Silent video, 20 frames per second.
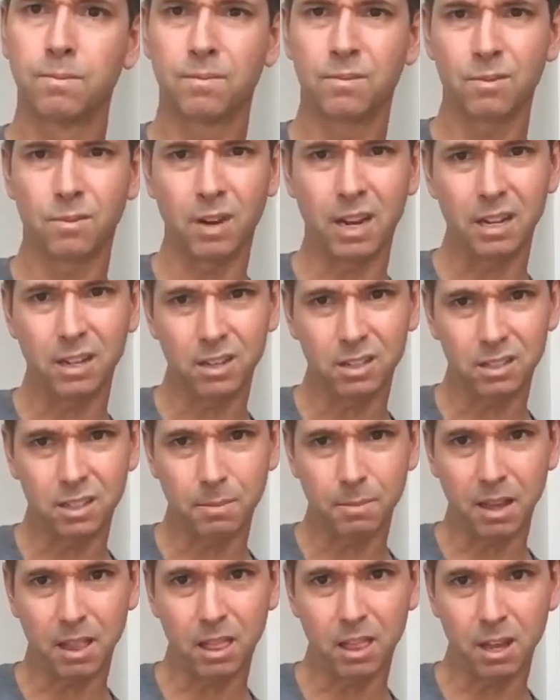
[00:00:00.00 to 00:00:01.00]
Right, you can see
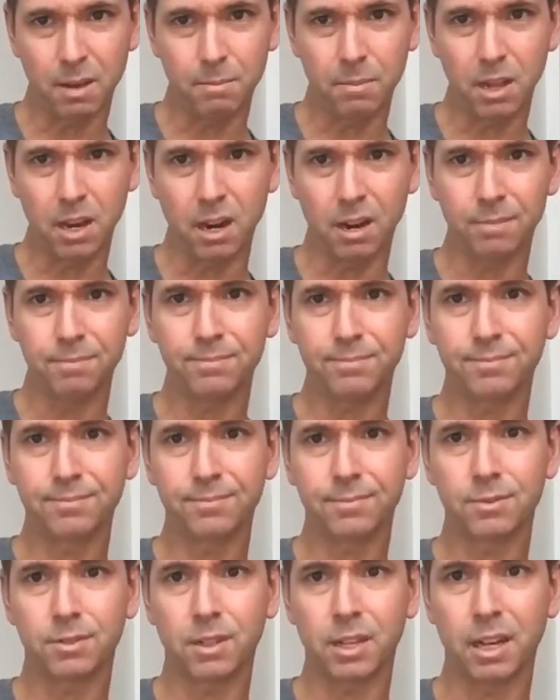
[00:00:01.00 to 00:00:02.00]
my thumb there.
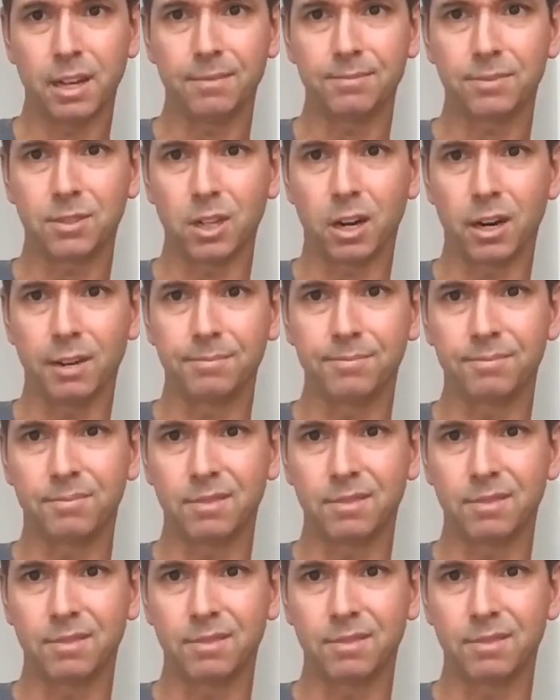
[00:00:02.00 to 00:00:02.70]
Okay, sorry.